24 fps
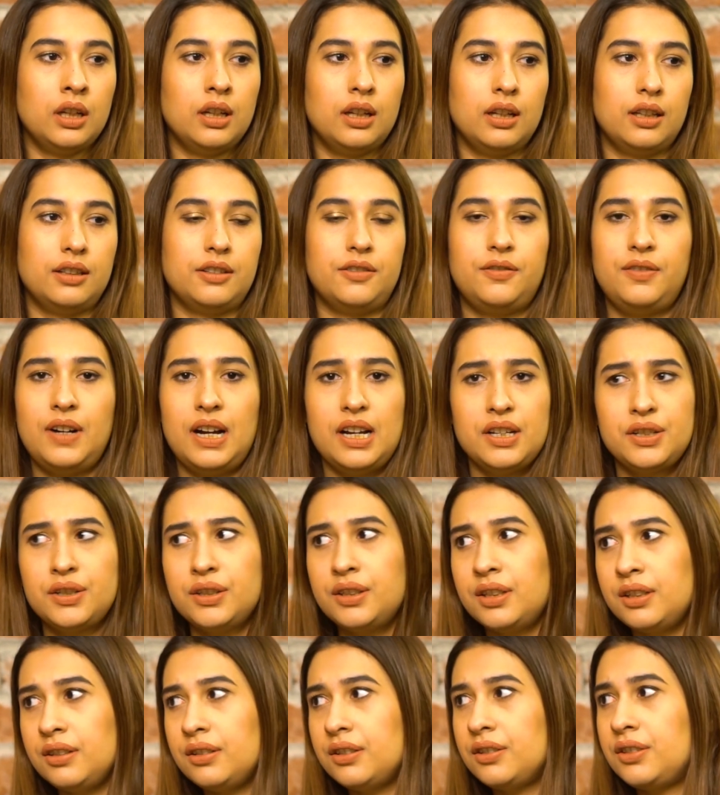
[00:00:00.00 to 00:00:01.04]
in the
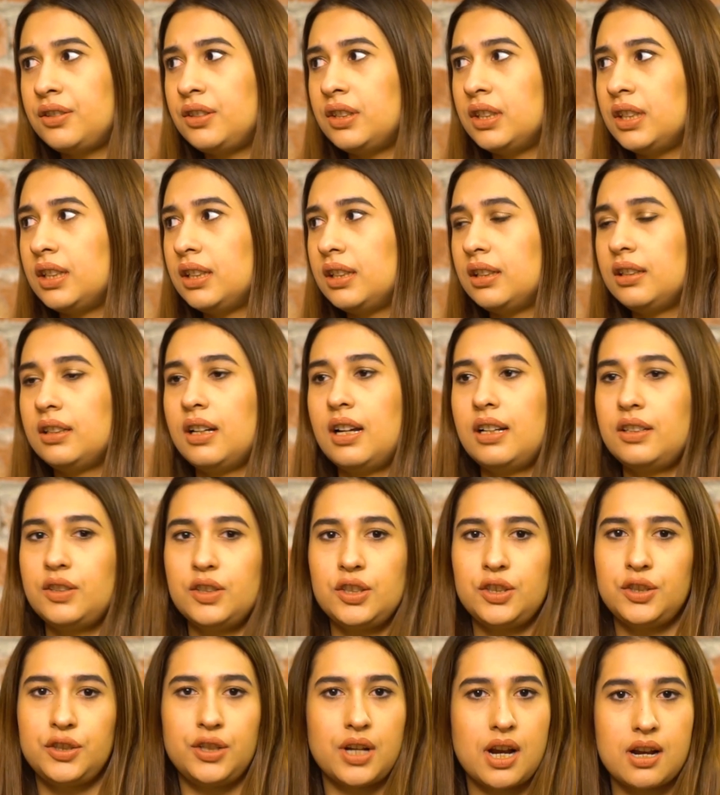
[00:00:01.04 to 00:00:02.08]
fashion industry, and
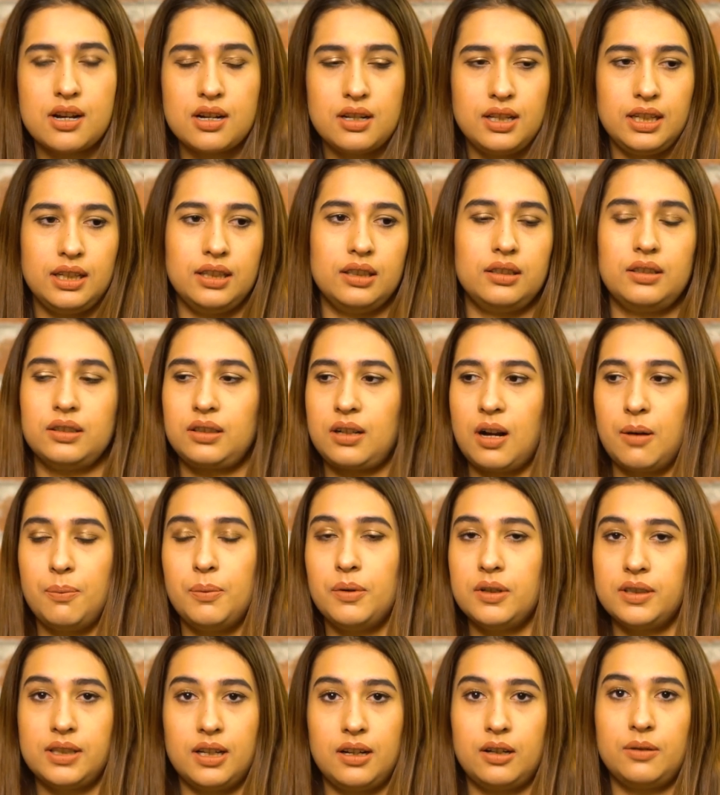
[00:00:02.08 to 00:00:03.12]
just generally the
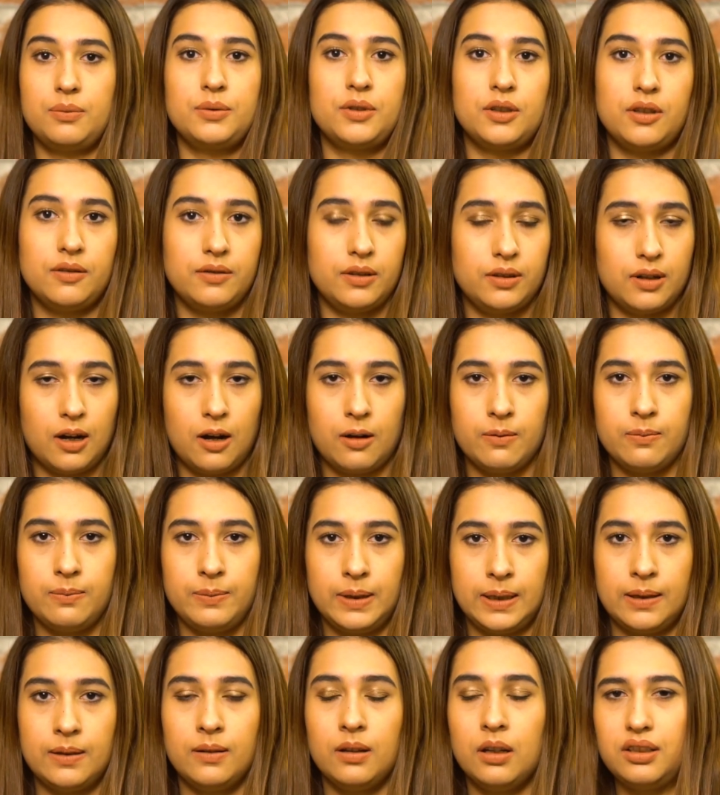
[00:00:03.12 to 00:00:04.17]
couples I observe around
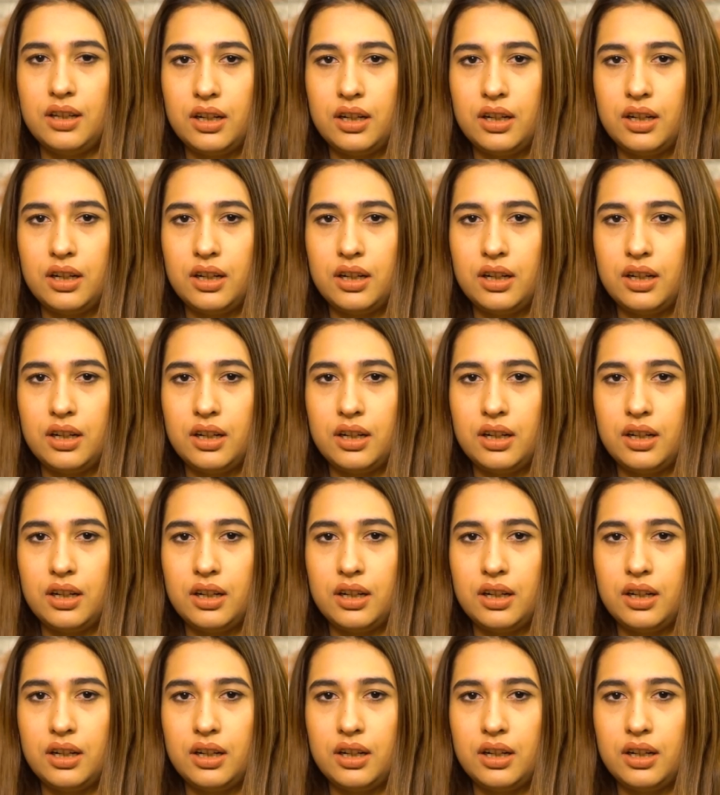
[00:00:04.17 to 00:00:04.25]
me.